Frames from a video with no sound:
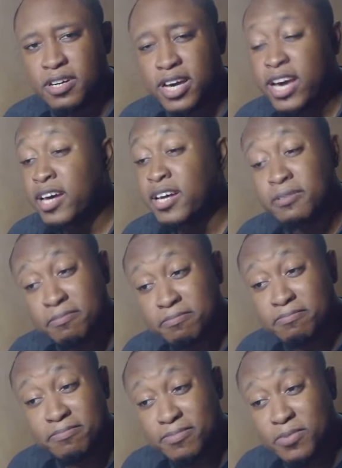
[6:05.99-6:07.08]
And
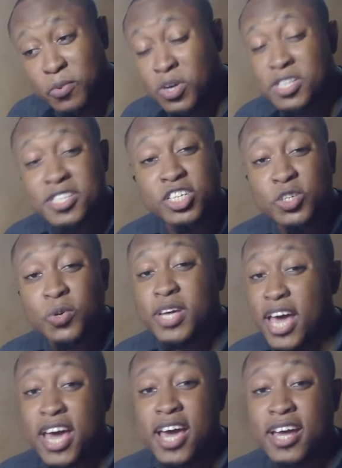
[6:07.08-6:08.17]
once they showed
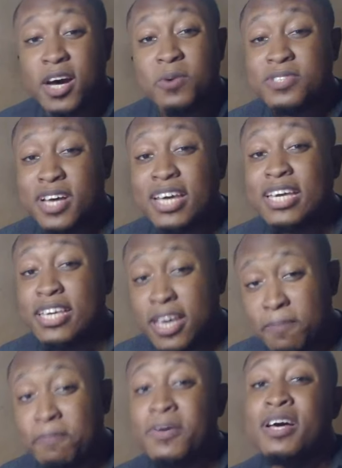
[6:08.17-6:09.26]
the ad, I was like,
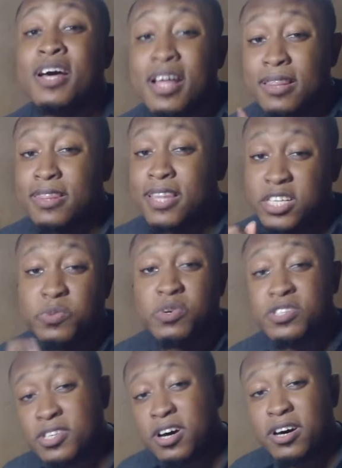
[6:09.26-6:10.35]
yep, that's where I
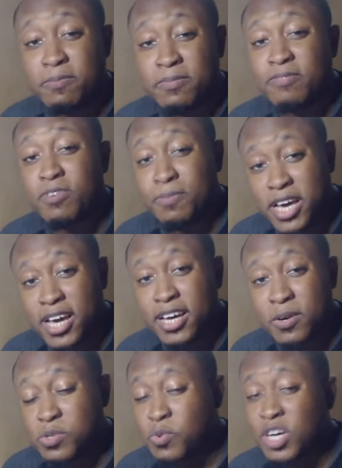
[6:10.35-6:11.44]
saw him from the ad.
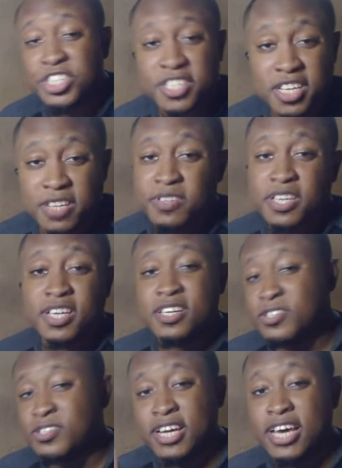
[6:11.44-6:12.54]
I was watching TV and I
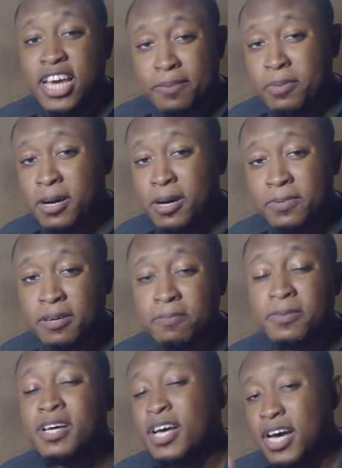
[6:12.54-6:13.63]
saw the ad popped up
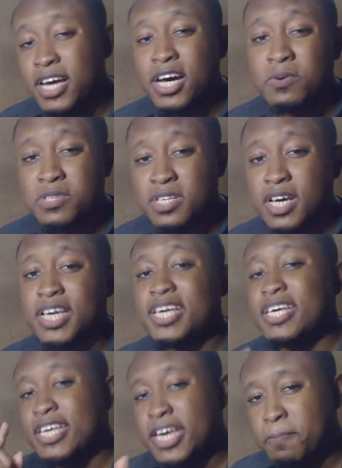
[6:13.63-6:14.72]
and I was like,
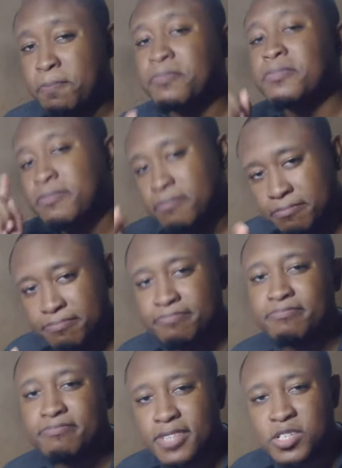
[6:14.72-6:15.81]
yep,
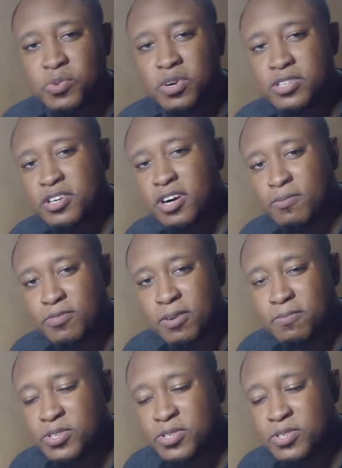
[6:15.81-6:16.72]
that's where I saw him from.